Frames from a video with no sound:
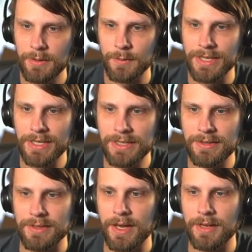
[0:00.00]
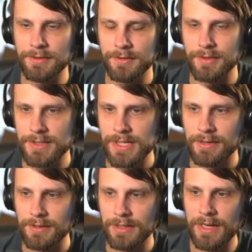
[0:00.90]
we can get the construct
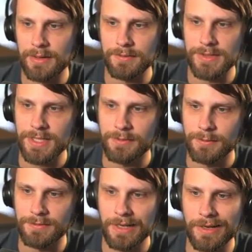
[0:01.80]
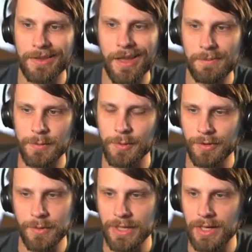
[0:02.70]
down and now all of a sudden we've got a lot more
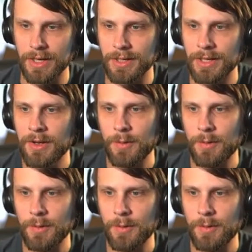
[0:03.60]
going on.